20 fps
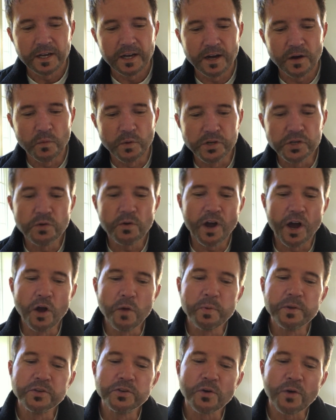Uh, when you
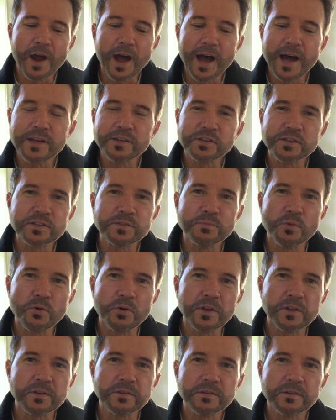opened your eyes this
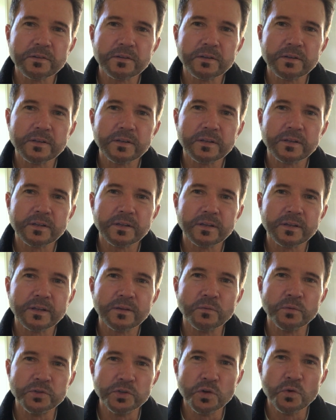morning,
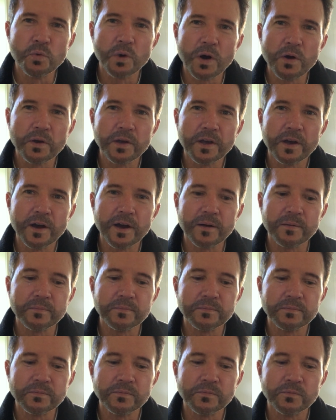when you woke
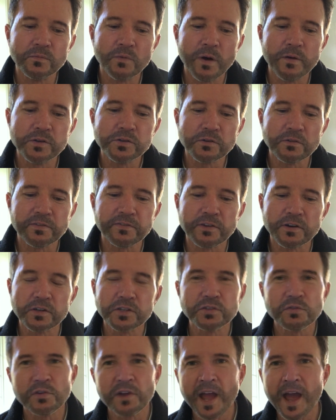up, what was your
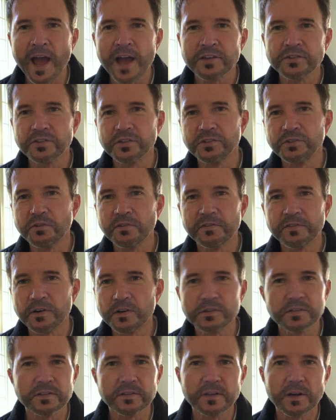first reaction, your
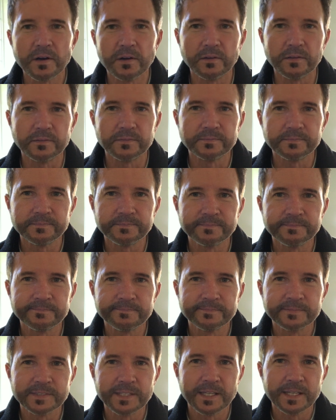first thought?
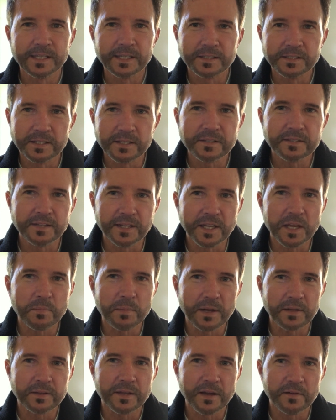Just think
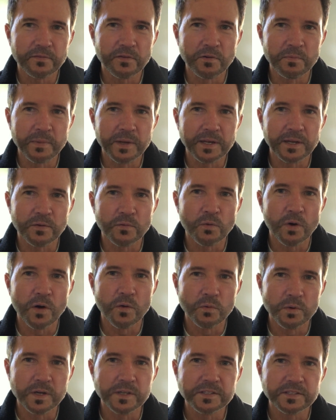about that for a minute.
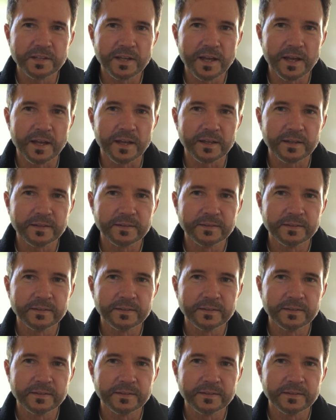What was that?